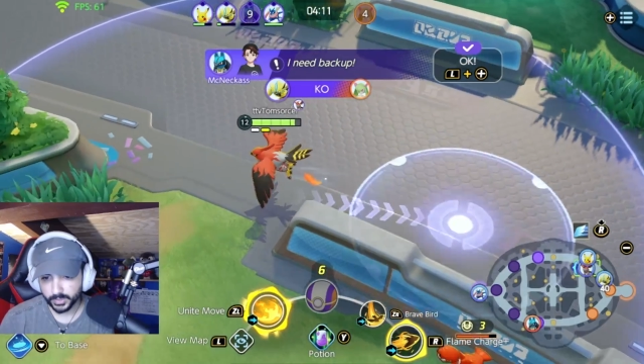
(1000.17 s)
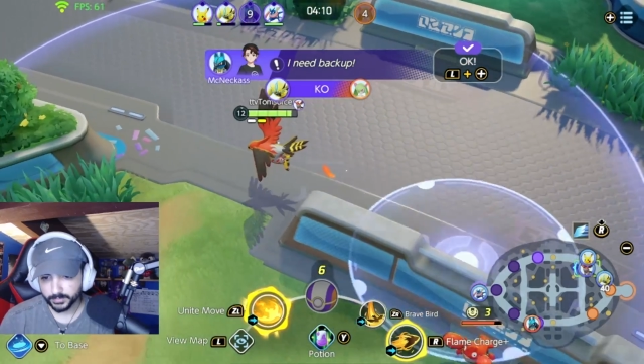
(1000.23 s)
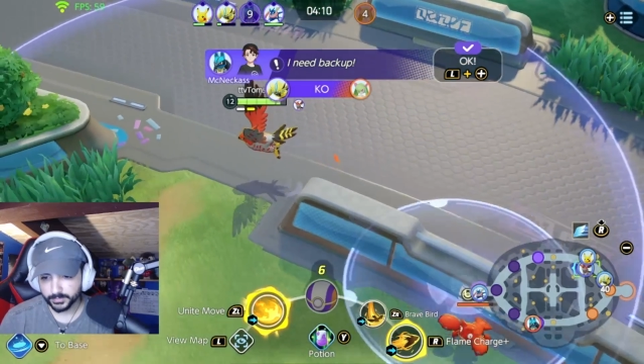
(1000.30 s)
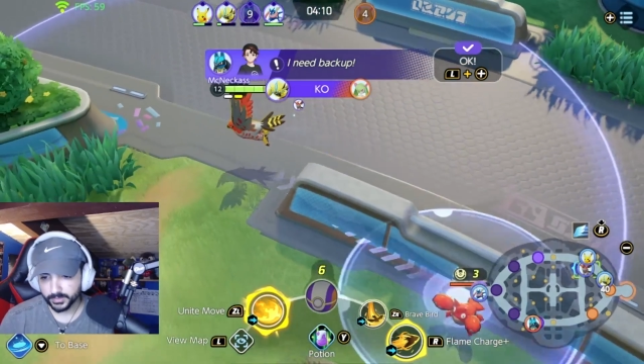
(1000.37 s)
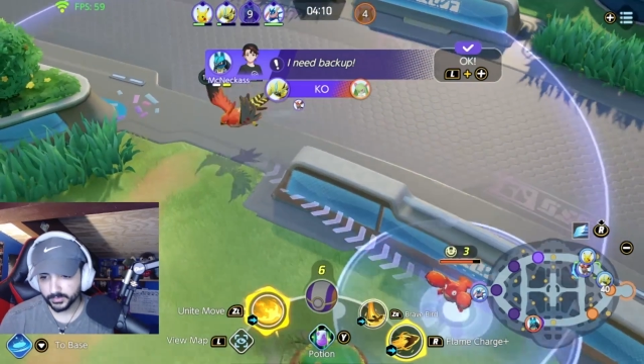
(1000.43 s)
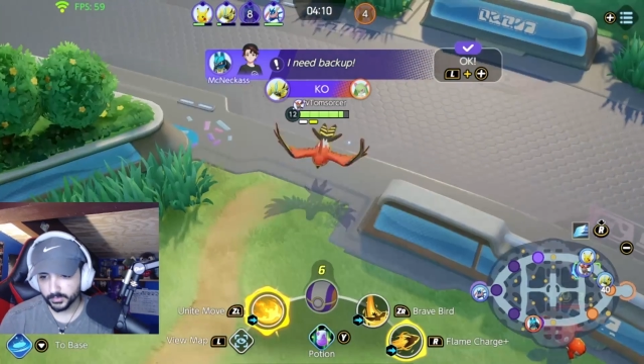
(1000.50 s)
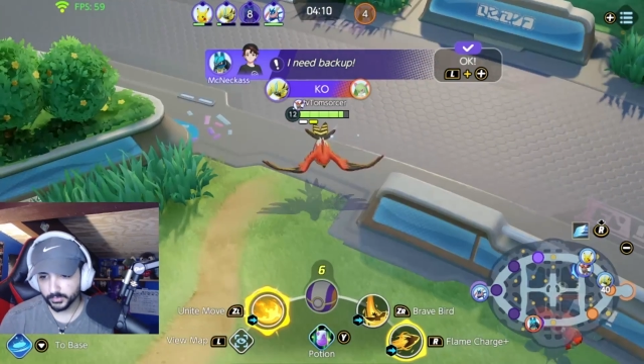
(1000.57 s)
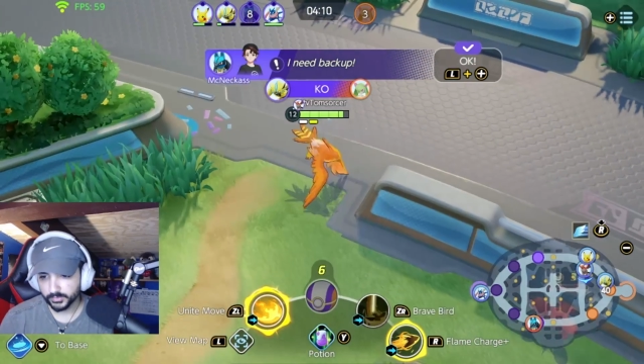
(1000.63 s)

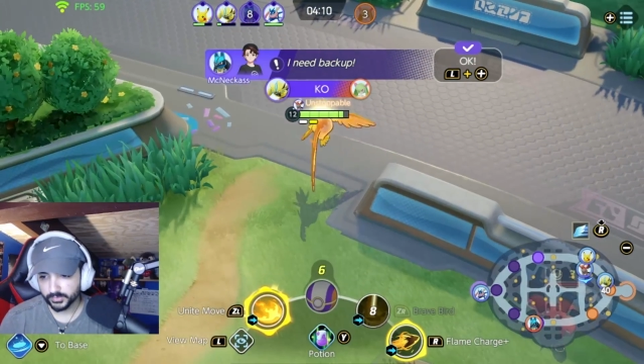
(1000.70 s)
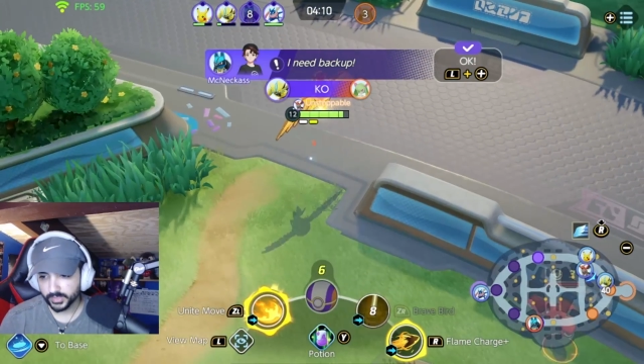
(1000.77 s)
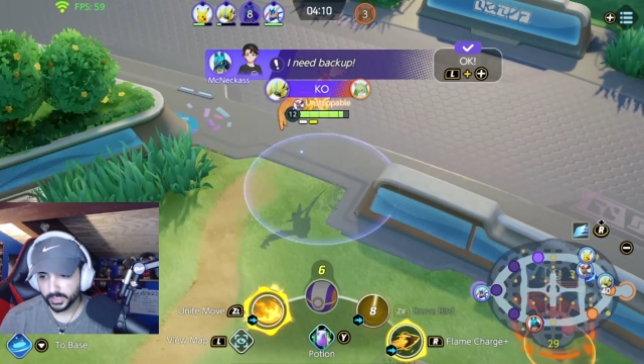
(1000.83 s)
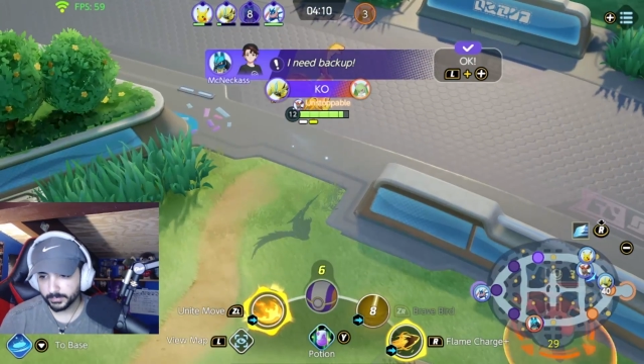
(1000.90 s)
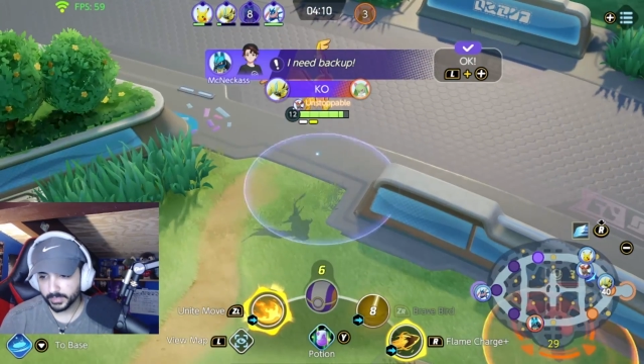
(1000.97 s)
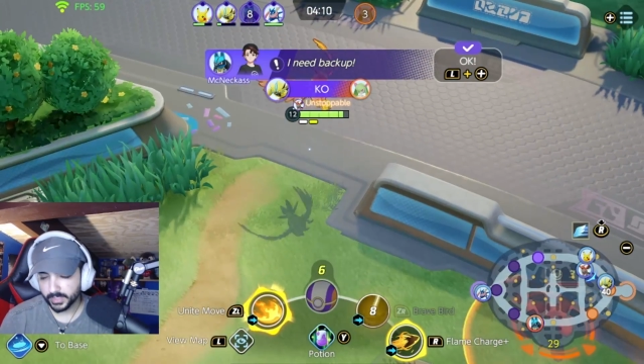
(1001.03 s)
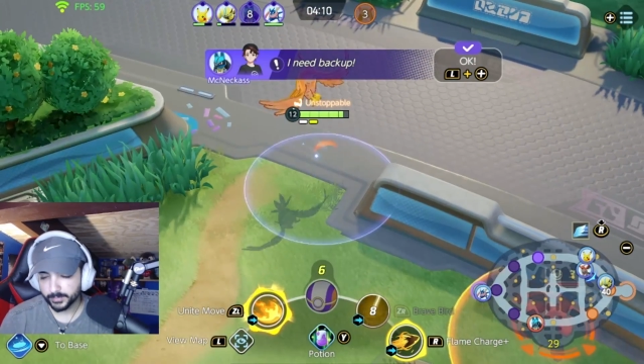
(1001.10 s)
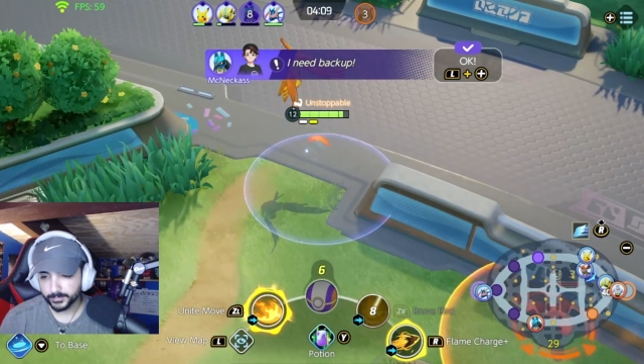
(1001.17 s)
did do his job.
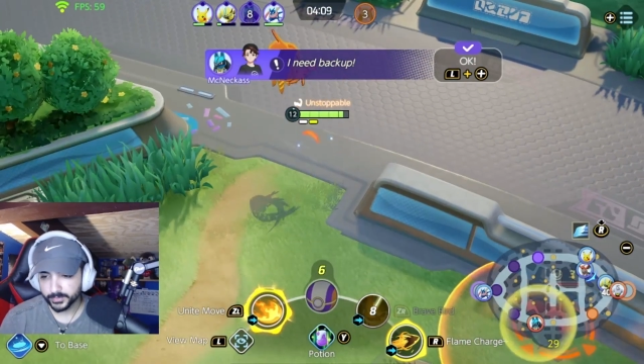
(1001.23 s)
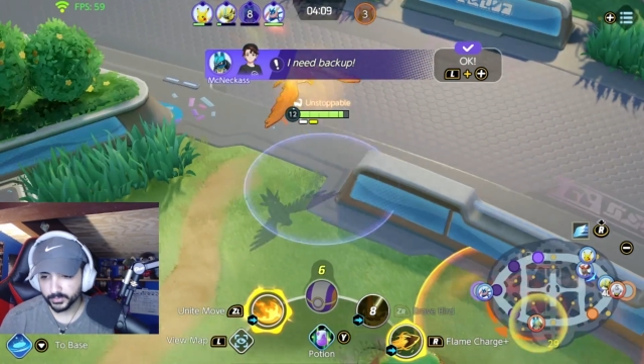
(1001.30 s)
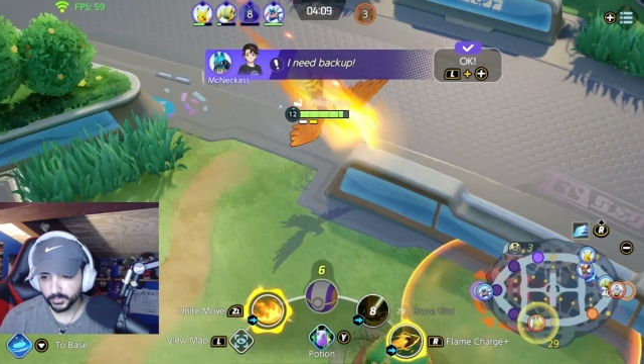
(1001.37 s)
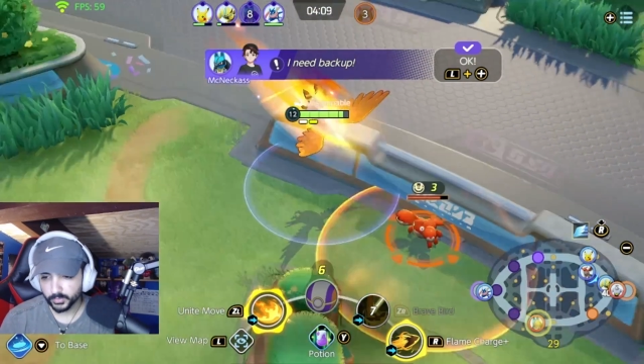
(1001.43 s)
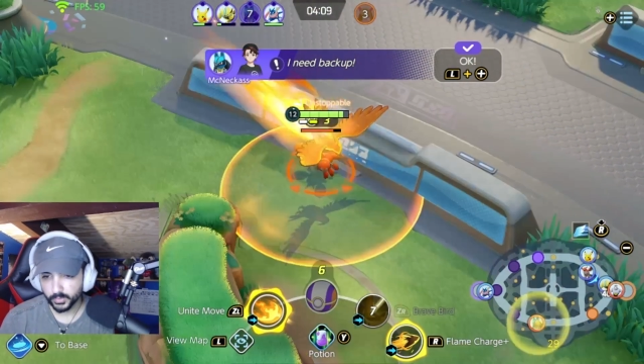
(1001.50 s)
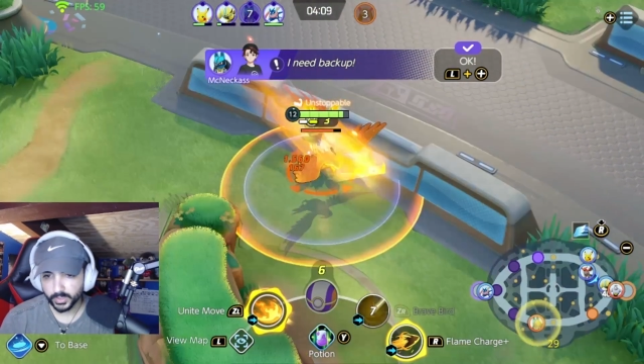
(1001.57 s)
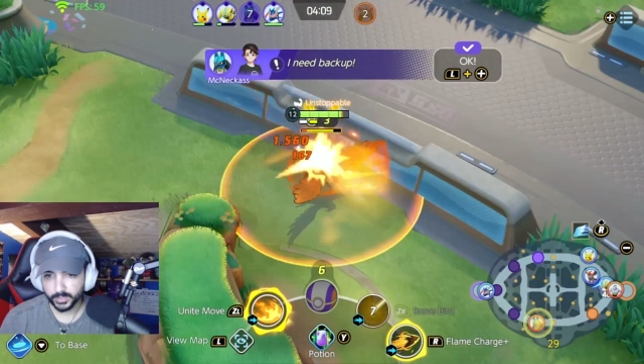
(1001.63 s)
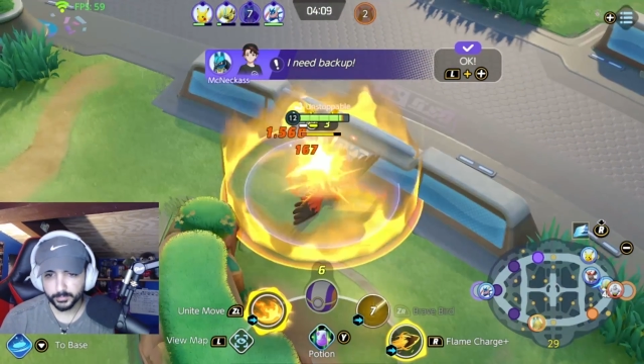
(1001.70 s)
I'm going to go
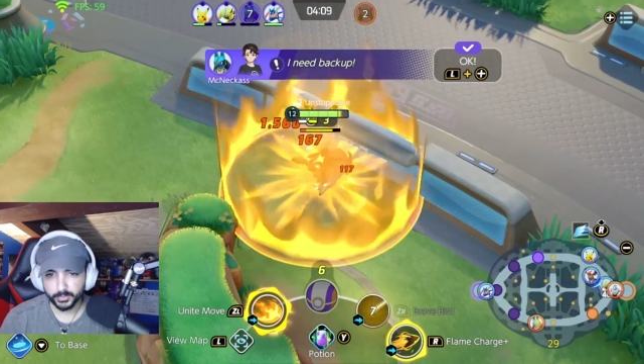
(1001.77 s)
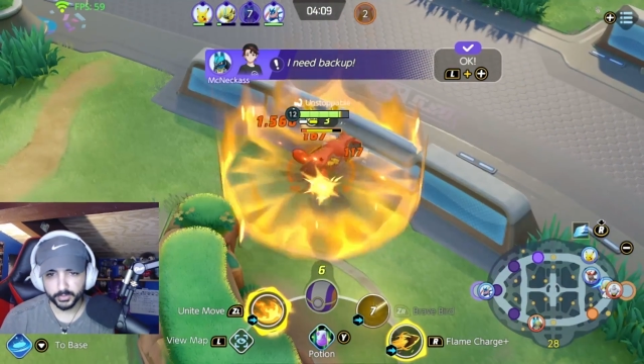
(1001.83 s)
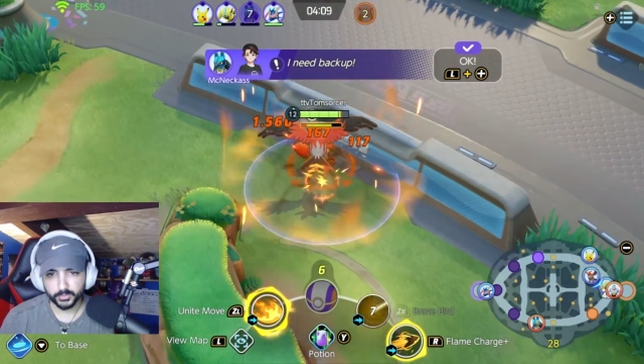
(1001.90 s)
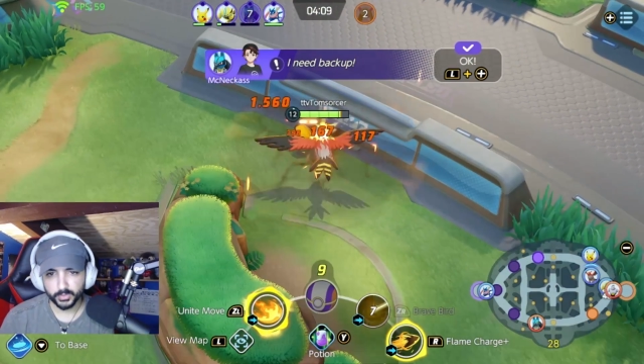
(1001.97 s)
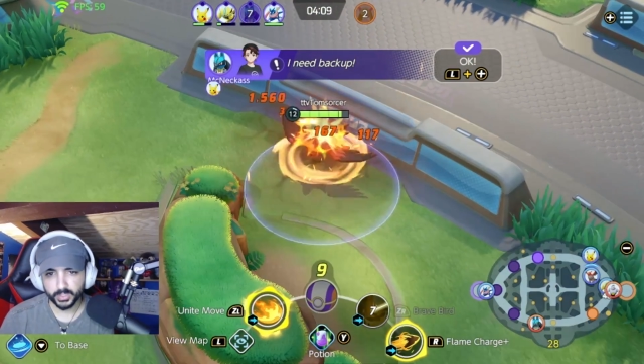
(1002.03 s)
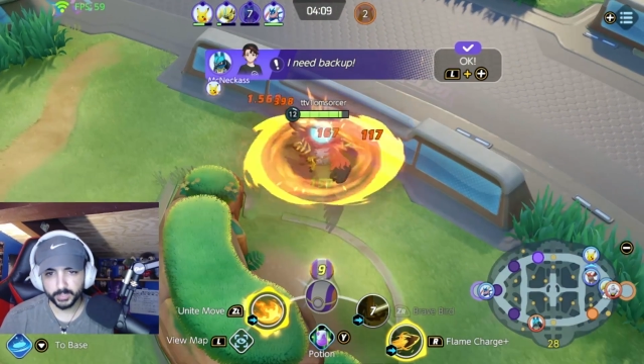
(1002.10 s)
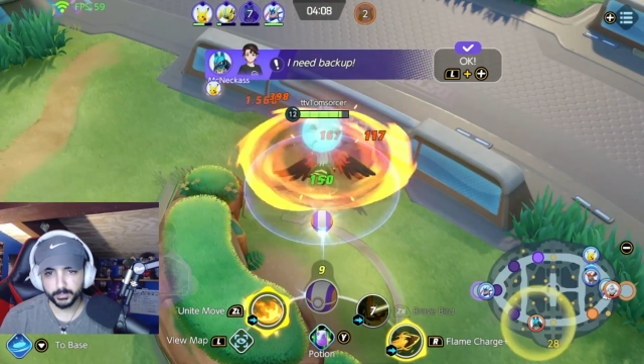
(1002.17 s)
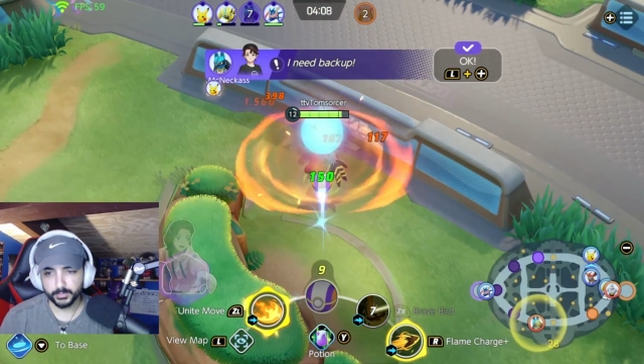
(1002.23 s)
grab our
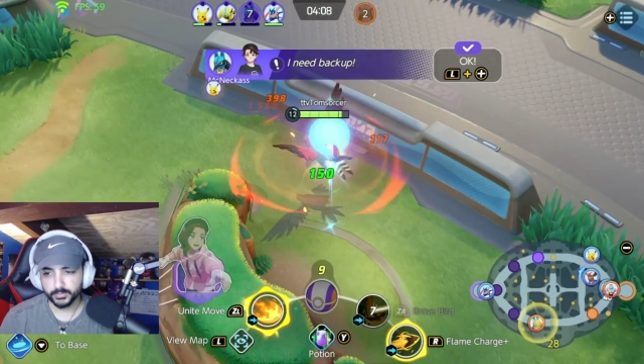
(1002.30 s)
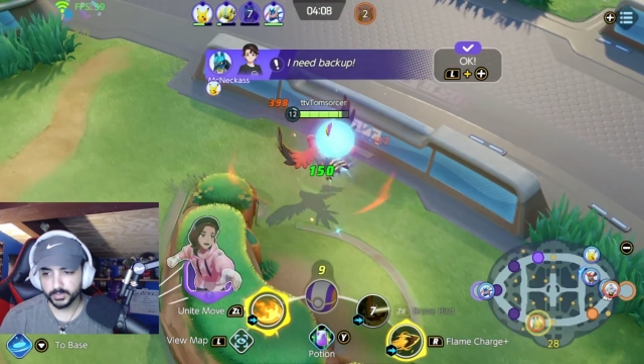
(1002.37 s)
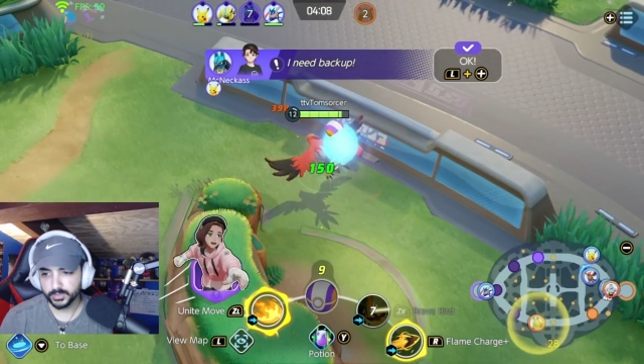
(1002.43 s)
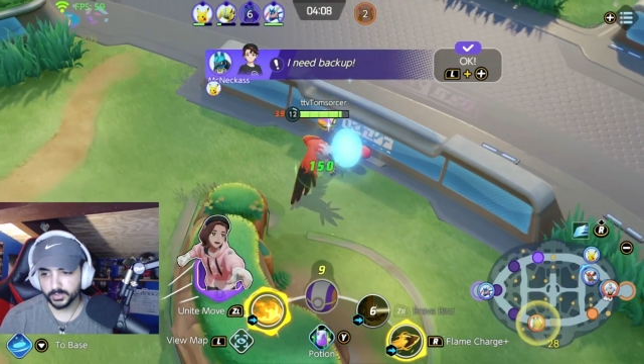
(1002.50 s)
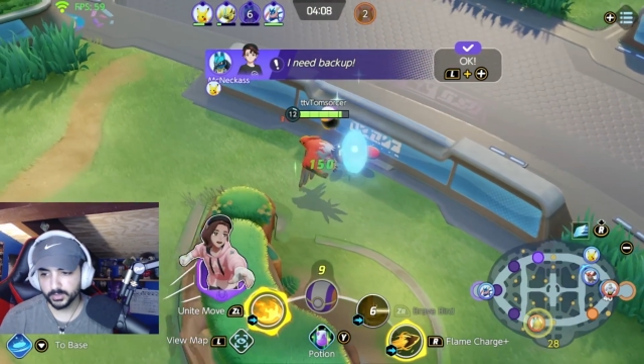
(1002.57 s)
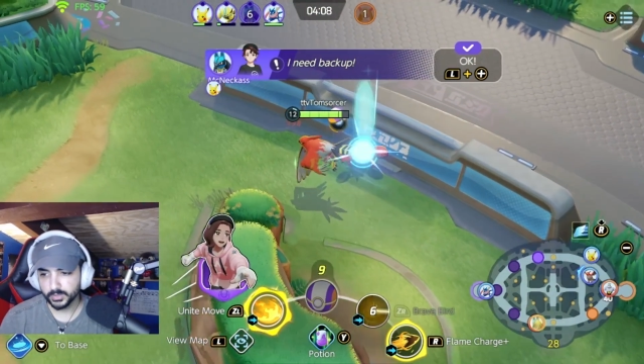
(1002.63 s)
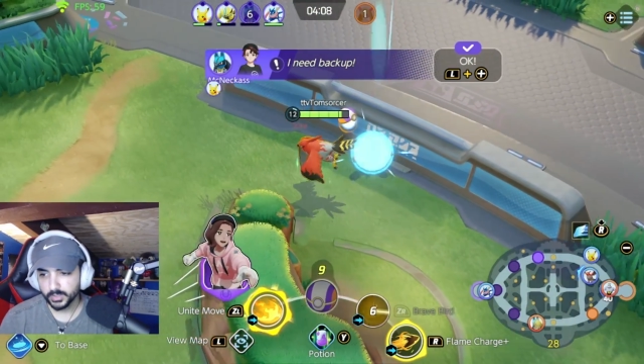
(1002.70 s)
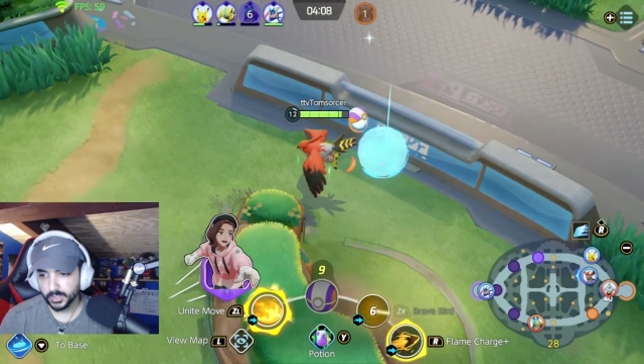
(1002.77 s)
Crab over
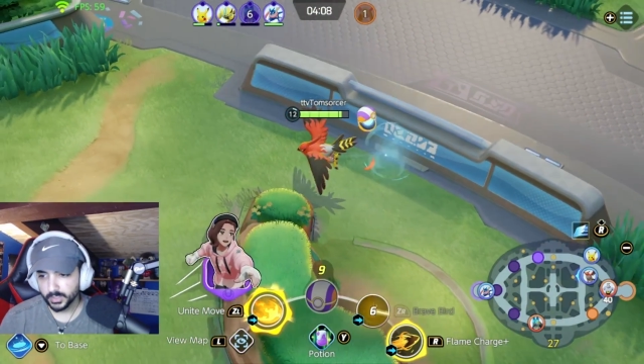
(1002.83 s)
here.